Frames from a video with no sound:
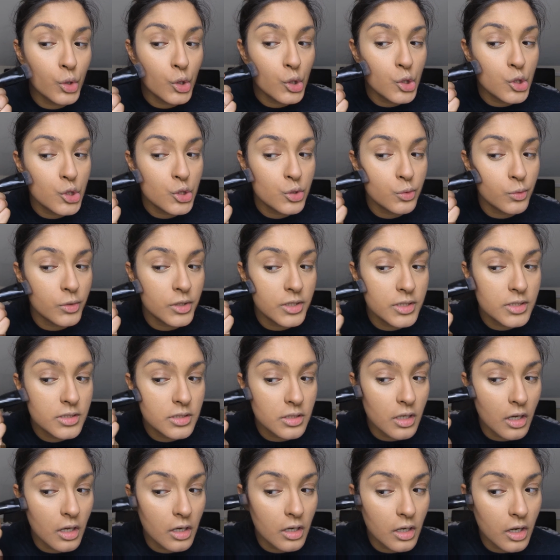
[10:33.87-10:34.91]
you just want to
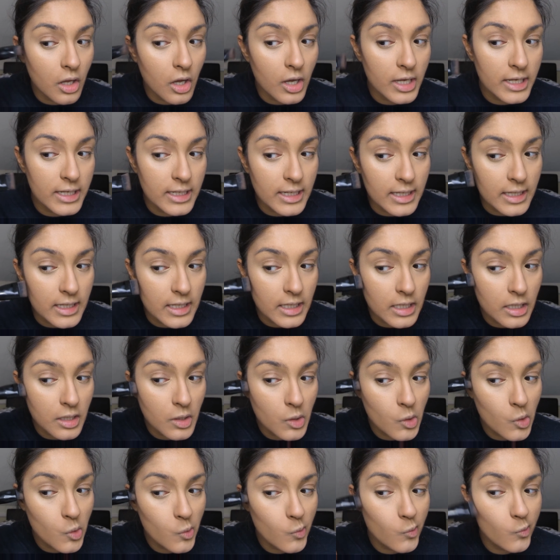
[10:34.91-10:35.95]
start lightly
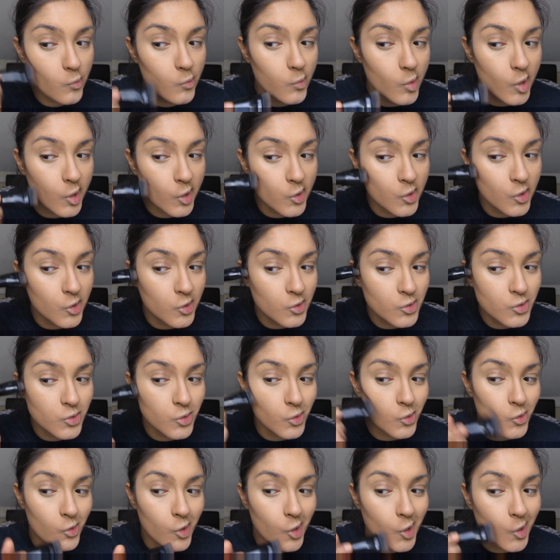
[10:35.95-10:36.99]
by
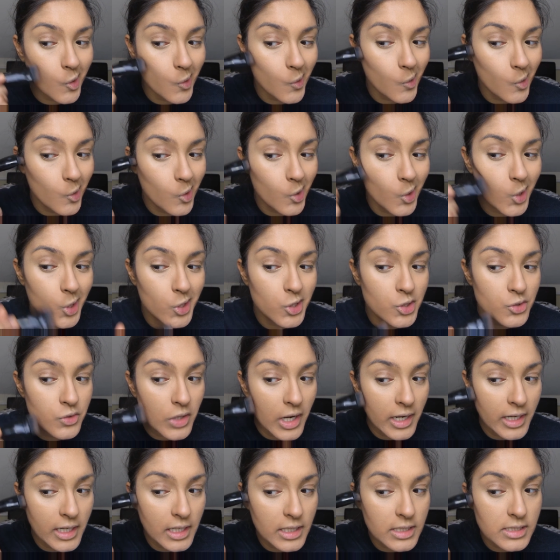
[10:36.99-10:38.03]
contouring and
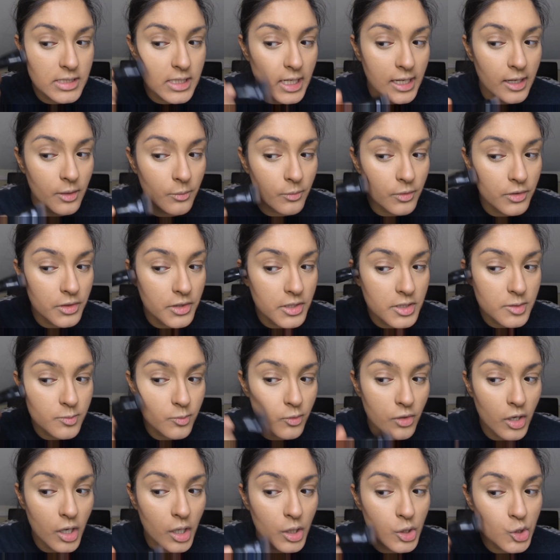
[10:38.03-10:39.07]
dragging down with this
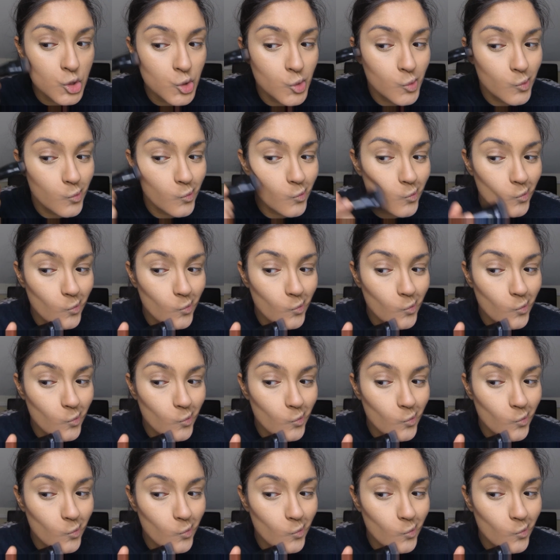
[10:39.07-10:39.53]
brush.